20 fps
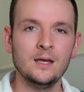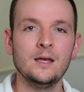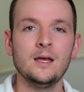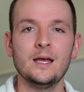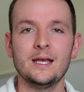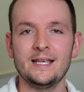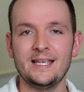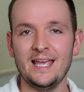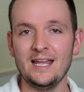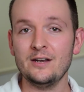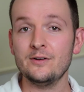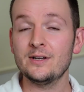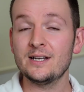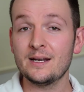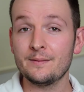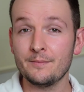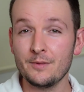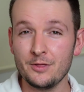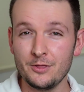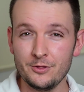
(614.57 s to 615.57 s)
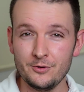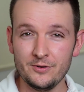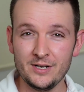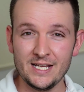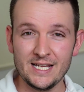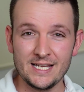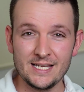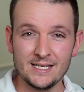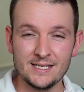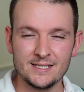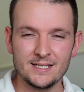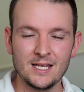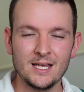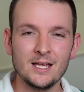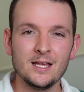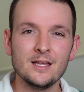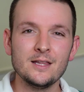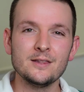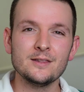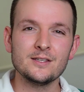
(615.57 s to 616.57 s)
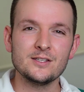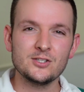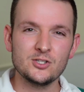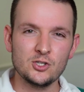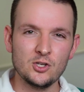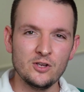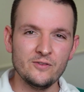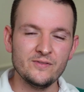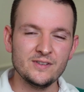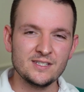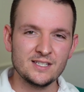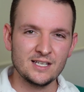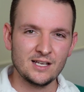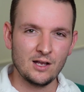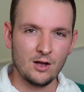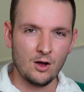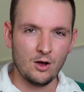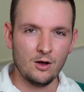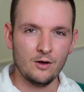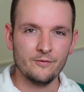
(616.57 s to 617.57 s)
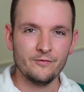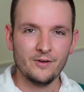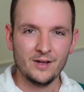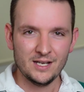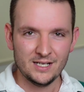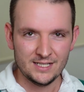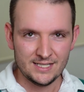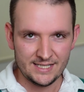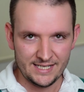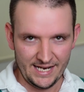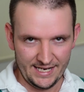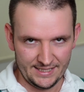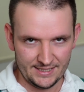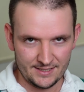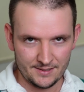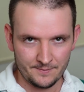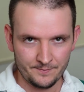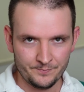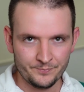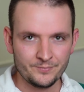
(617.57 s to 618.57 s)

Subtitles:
And category number 3 is the servicing of debt.